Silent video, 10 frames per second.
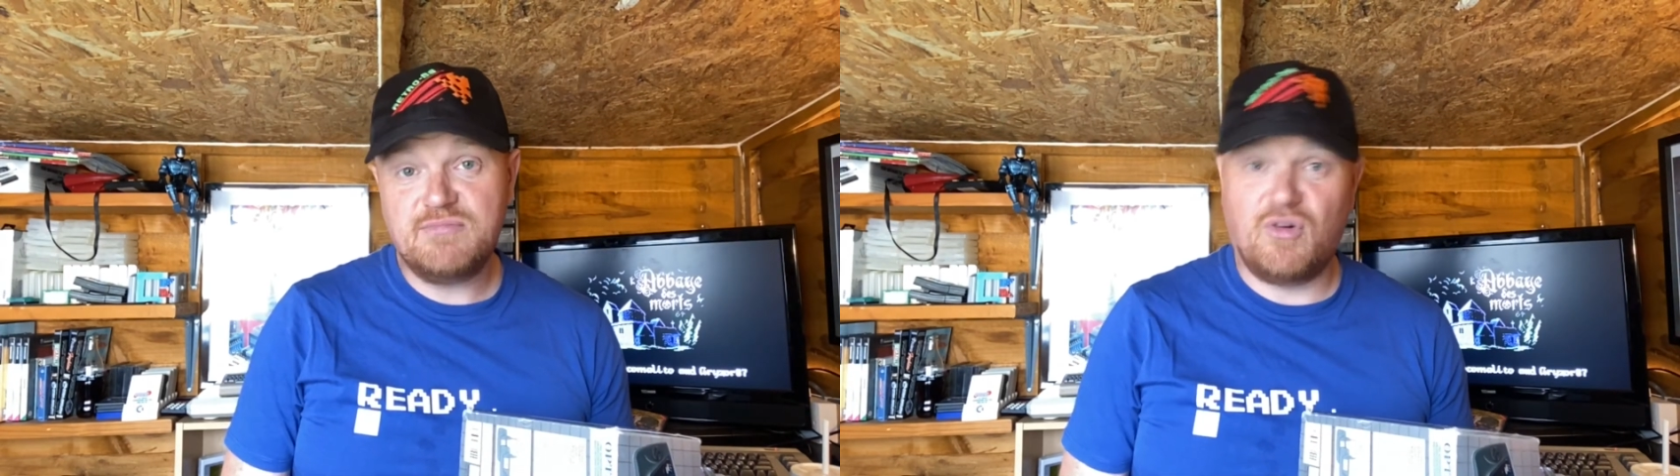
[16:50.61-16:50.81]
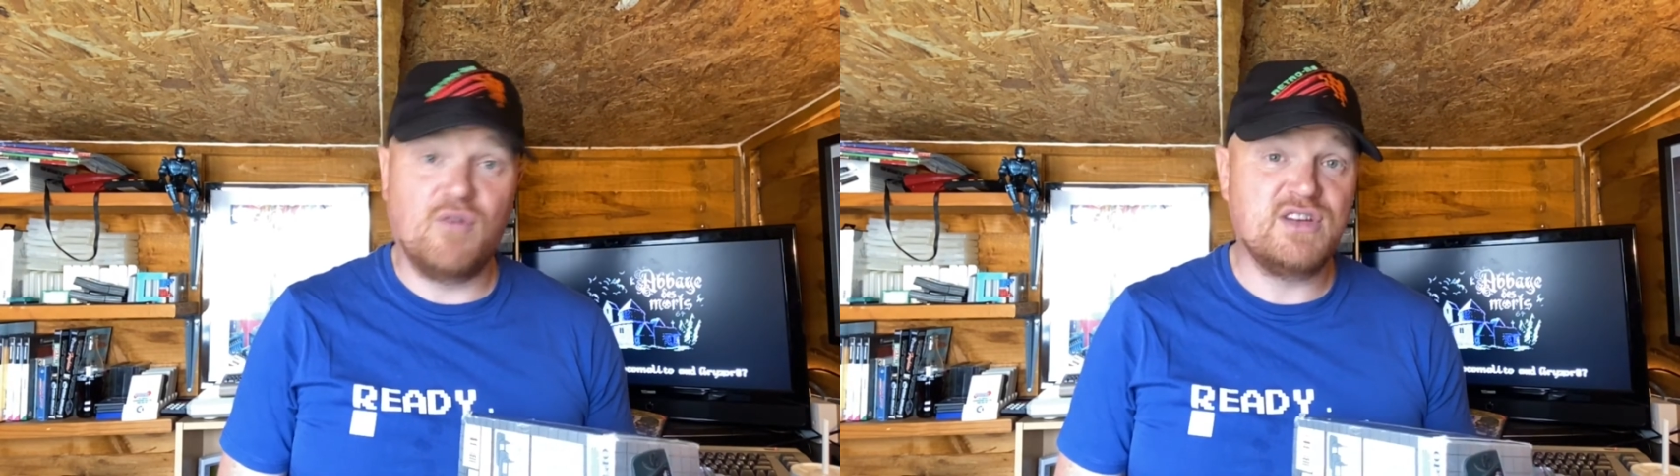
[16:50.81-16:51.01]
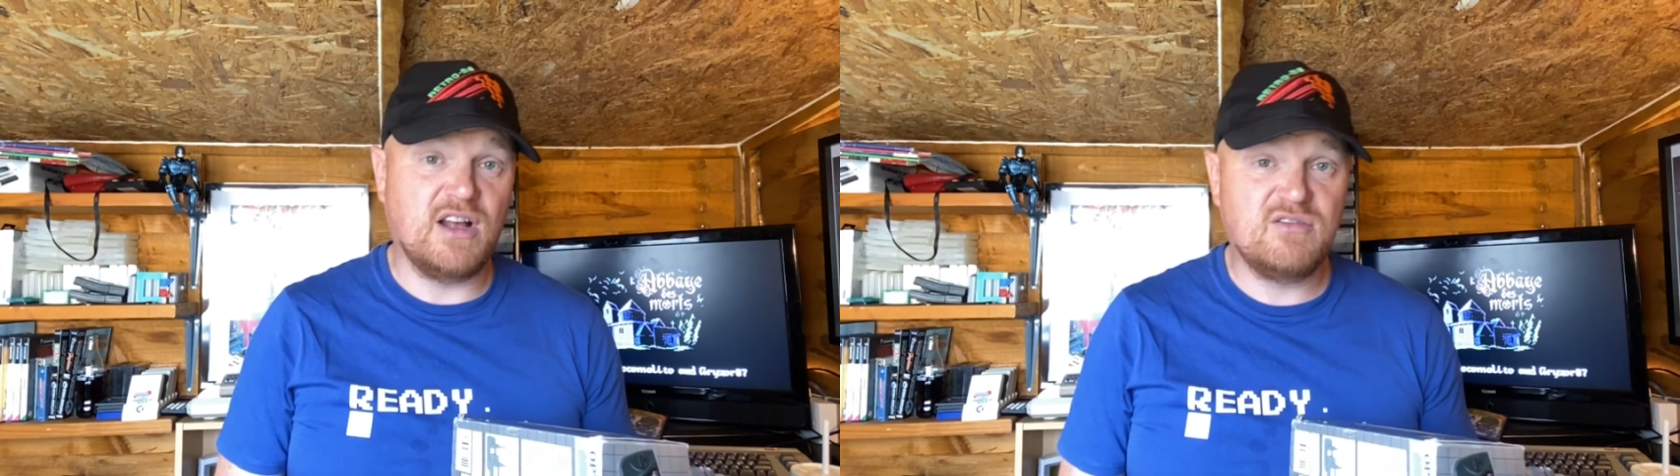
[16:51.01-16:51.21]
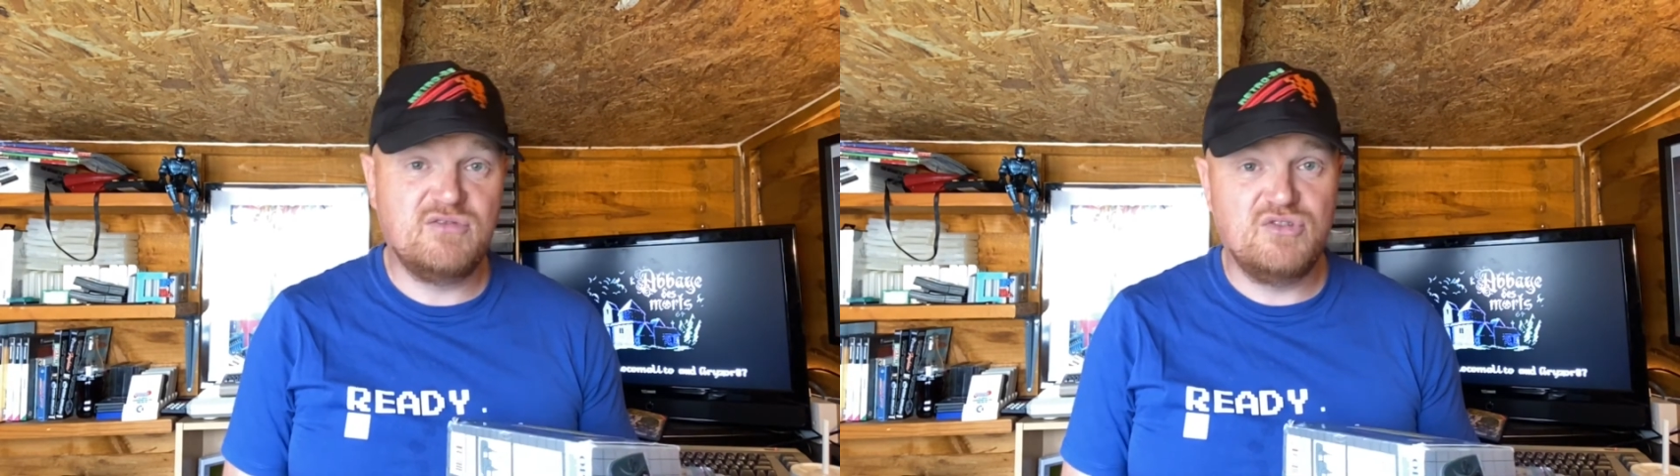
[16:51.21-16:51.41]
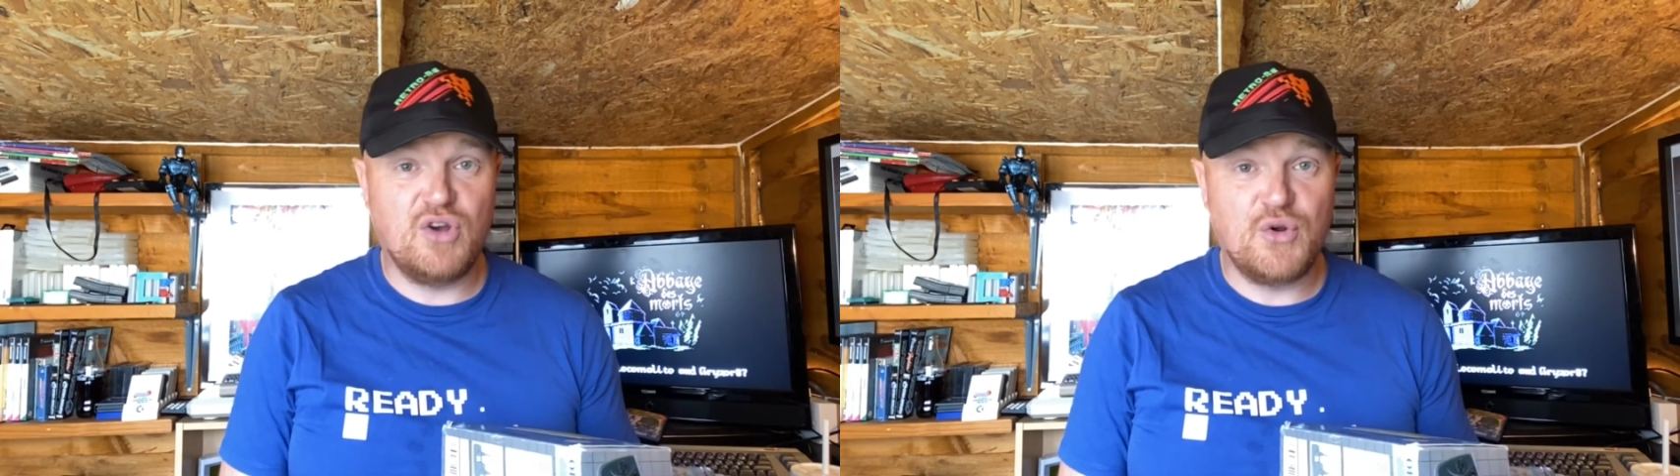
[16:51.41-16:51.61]
Obviously, I'll
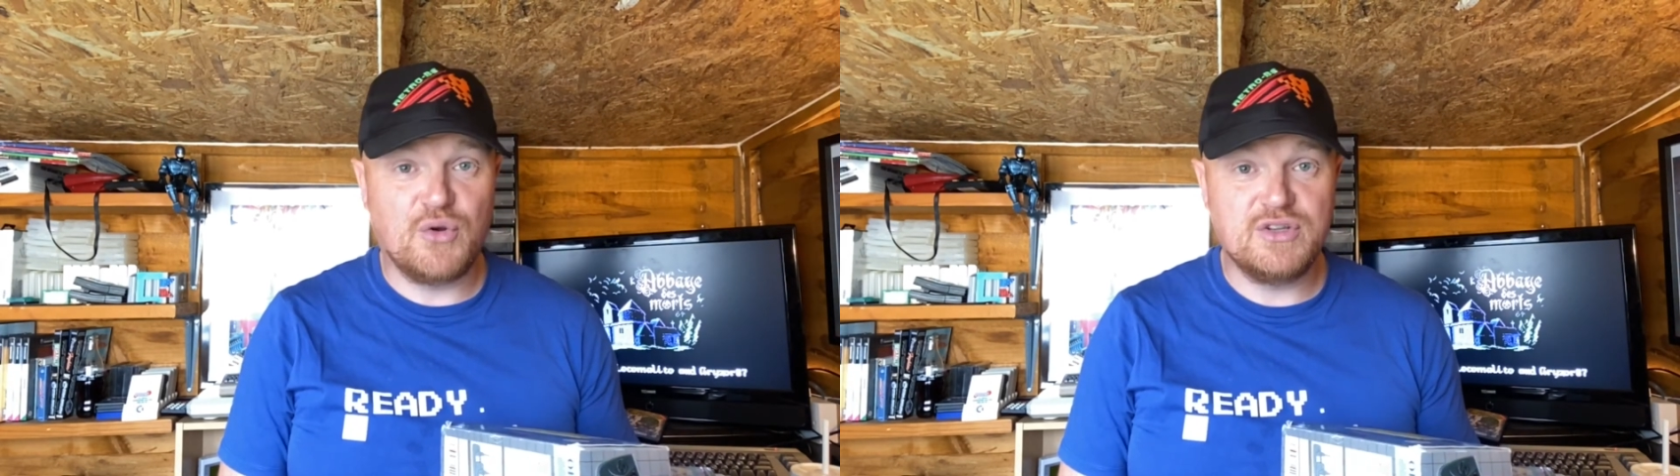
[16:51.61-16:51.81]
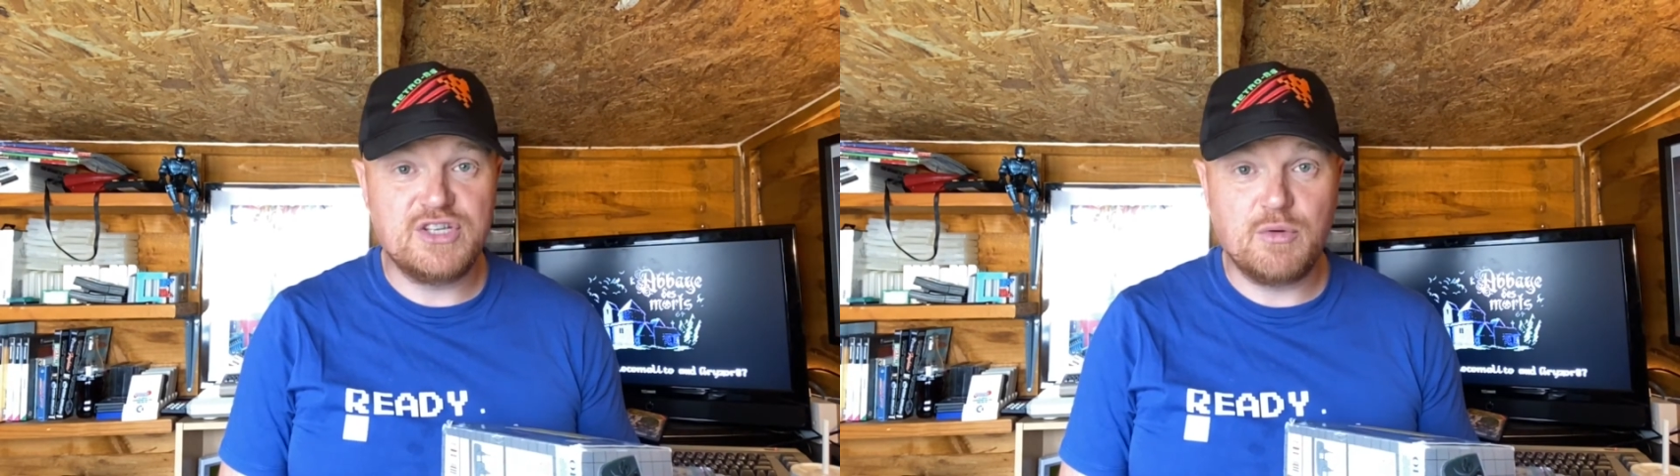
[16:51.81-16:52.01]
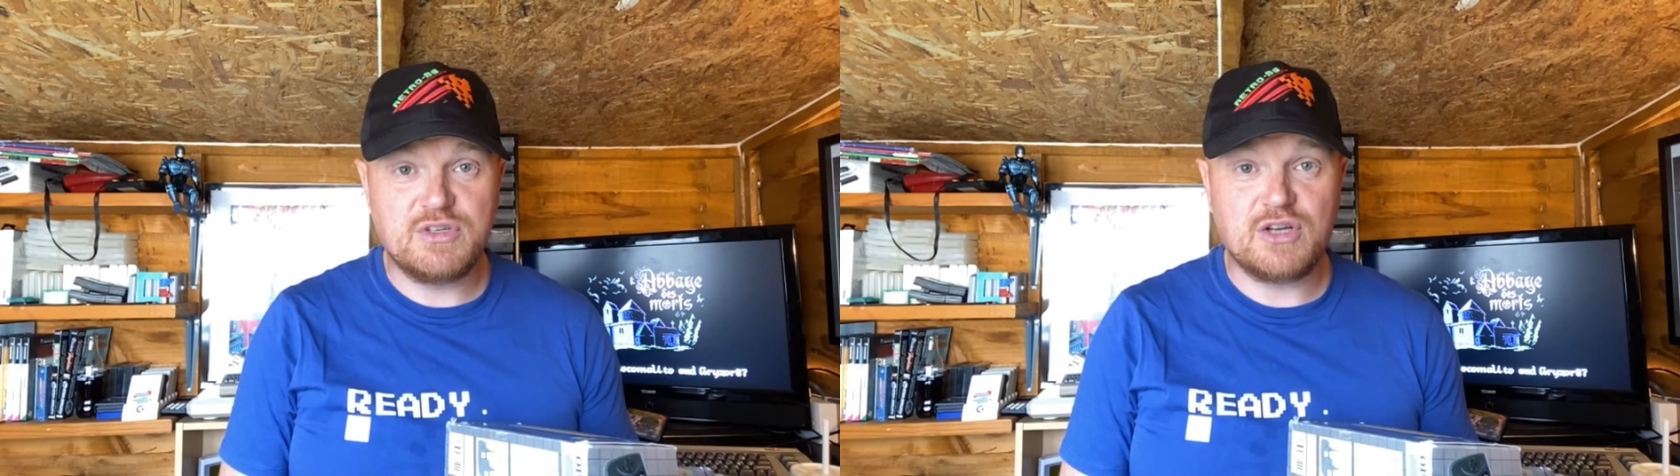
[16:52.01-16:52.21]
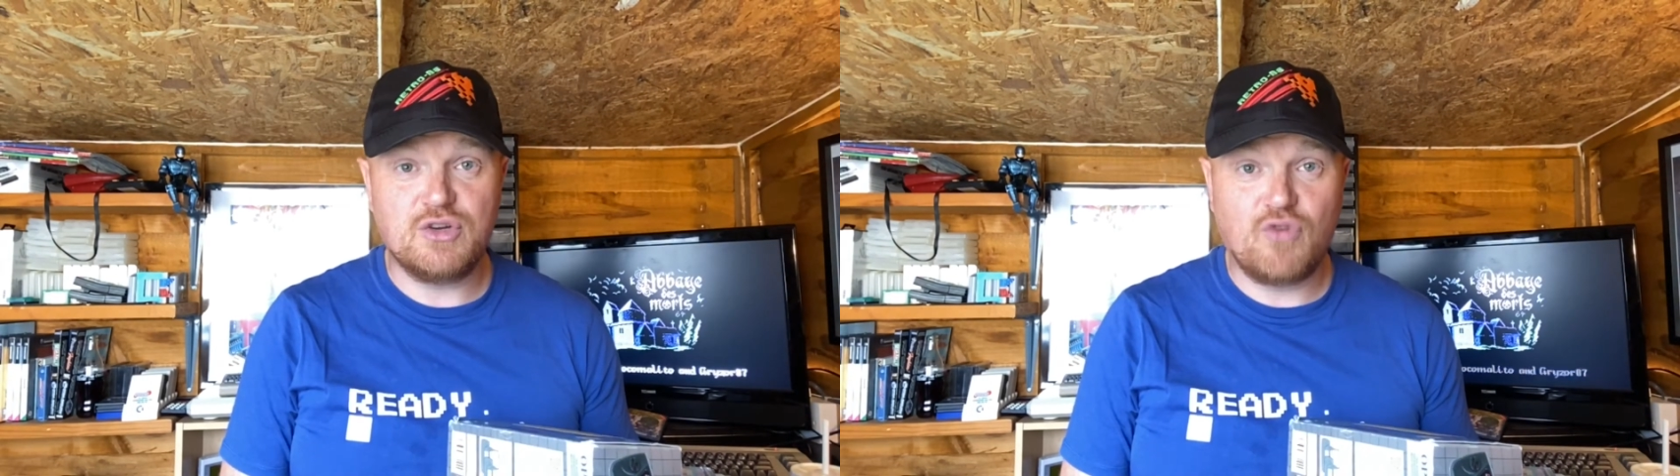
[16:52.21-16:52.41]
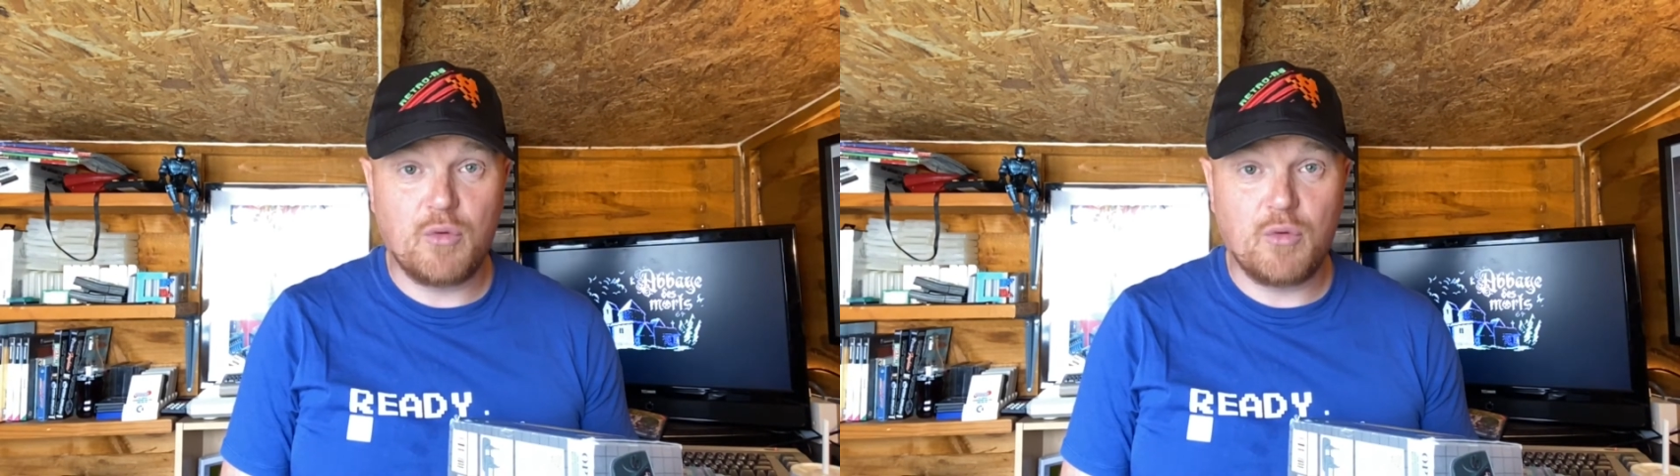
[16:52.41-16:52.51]
turn it on and see what's actually wrong